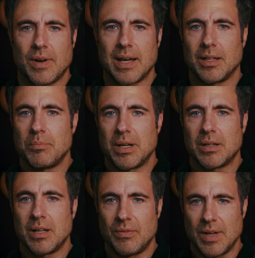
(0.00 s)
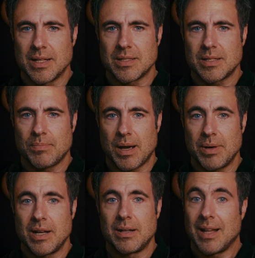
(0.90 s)
finally been convinced by
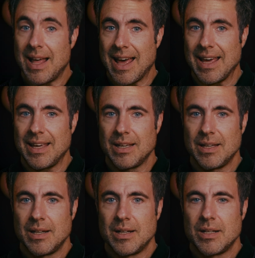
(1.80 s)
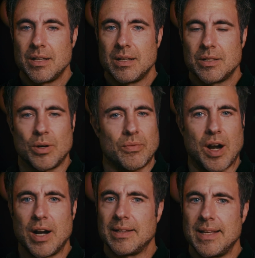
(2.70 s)
Ben Lay to, at
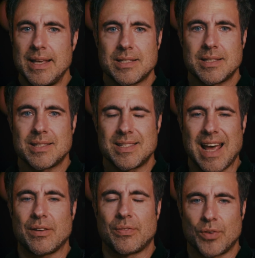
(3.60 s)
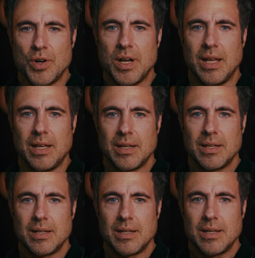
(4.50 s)
very least, set free
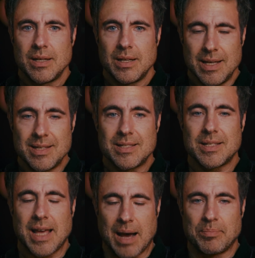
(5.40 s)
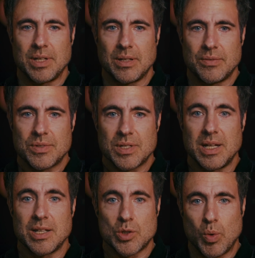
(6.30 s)
his captives in
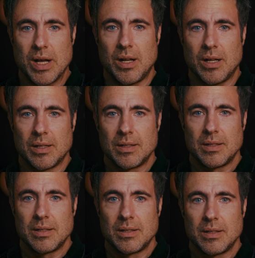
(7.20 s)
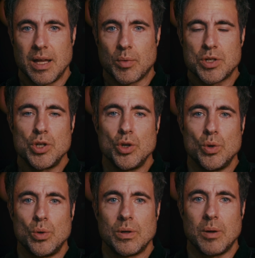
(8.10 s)
his will. They were
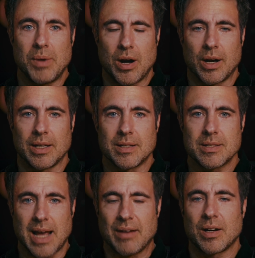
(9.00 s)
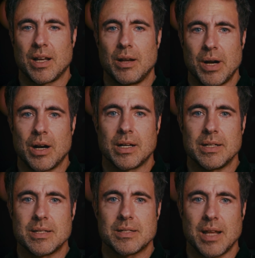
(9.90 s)
two Americans, African
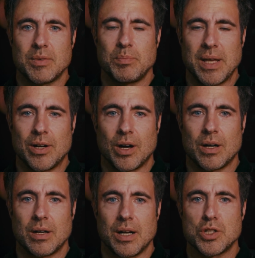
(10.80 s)
Americans, named Peter and